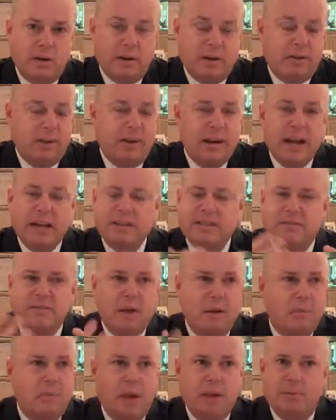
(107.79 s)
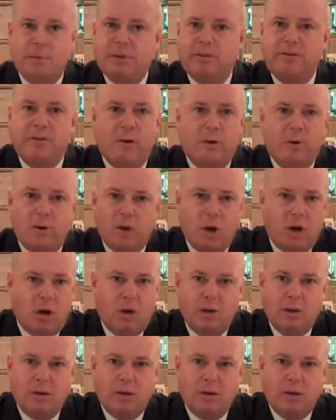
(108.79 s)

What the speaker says: Now the next event might be a phone call.